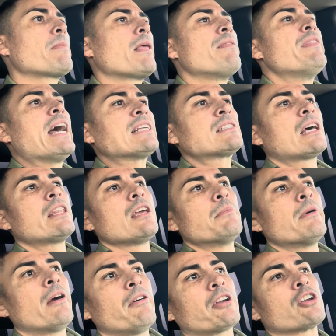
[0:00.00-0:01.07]
That's how the
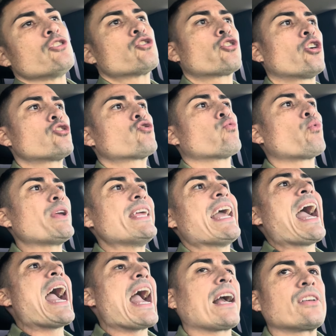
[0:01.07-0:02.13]
American church
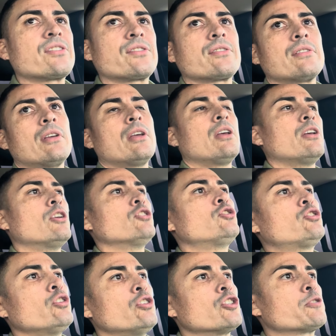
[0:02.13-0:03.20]
reacts
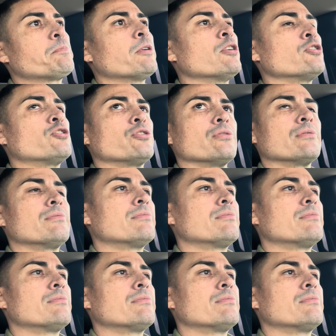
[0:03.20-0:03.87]
to the spiritual.